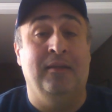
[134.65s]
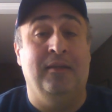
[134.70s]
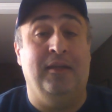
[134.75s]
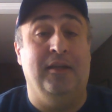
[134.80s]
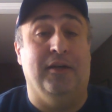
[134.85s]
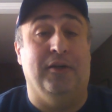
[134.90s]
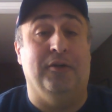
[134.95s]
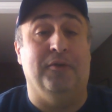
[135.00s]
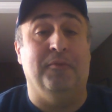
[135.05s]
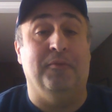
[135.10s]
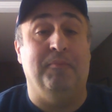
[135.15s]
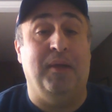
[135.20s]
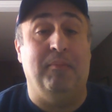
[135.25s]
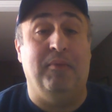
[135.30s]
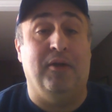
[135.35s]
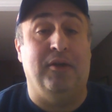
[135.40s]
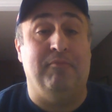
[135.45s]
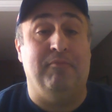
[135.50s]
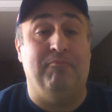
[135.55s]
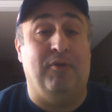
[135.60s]
you know
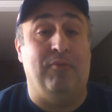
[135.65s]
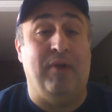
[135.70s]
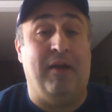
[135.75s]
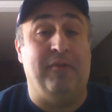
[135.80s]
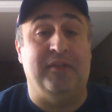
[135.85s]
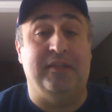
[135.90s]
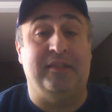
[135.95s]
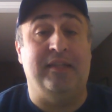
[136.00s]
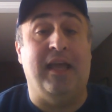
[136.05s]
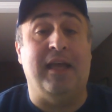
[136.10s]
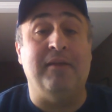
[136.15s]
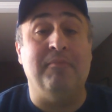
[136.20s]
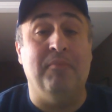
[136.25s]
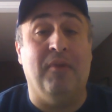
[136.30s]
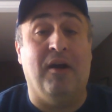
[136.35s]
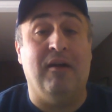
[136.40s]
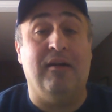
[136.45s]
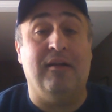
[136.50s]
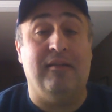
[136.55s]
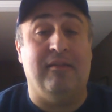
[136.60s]
maybe around the 10
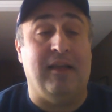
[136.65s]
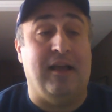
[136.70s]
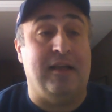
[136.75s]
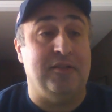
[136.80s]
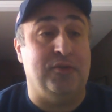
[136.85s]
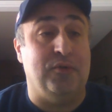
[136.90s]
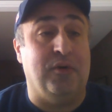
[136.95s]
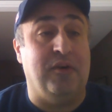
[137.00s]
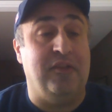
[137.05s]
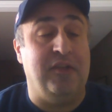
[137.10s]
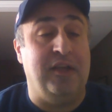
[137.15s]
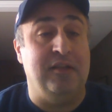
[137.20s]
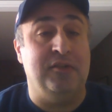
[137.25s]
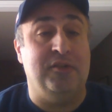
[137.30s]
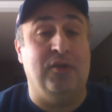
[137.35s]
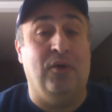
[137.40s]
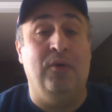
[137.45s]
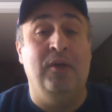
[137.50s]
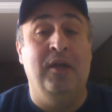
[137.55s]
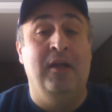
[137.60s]
mark that sort of thing
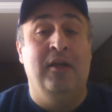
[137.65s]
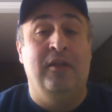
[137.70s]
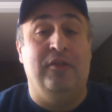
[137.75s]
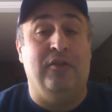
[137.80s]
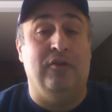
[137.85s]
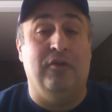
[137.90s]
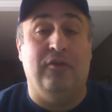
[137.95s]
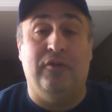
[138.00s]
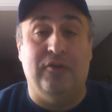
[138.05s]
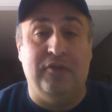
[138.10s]
so they're,